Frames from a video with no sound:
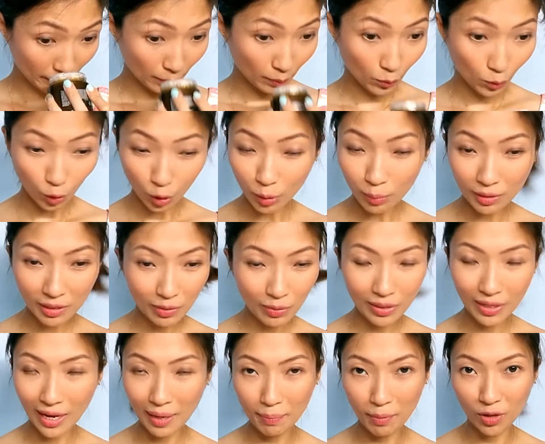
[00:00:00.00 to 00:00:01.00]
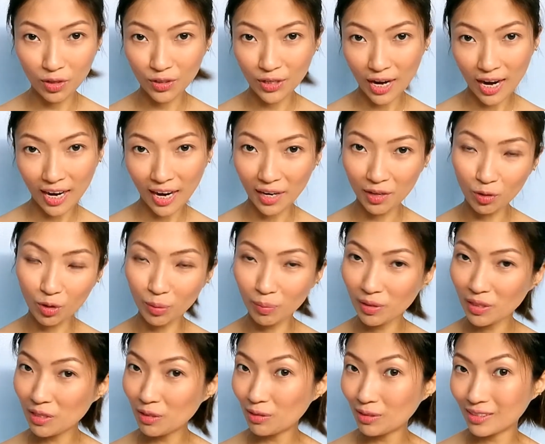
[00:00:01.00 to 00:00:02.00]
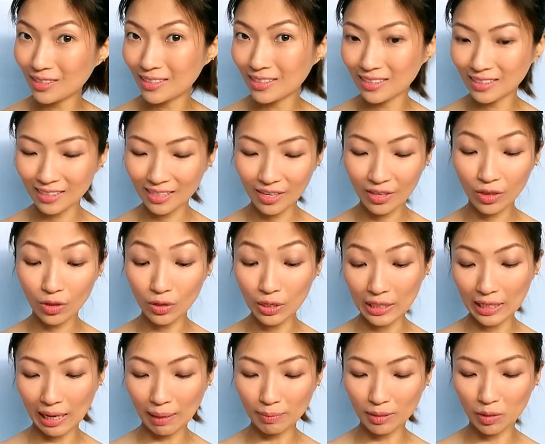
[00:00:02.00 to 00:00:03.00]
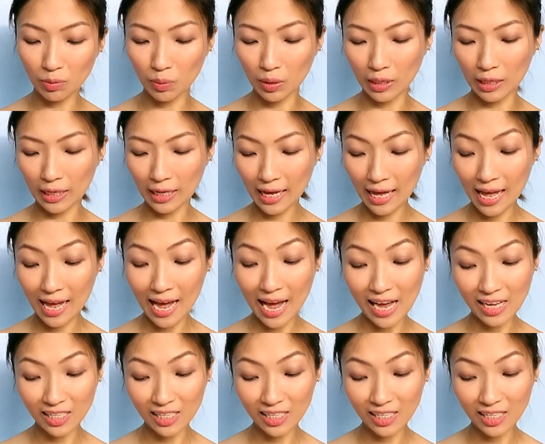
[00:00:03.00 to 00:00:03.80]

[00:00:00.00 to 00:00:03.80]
normally when I'm on track, I normally use this 3 times a week as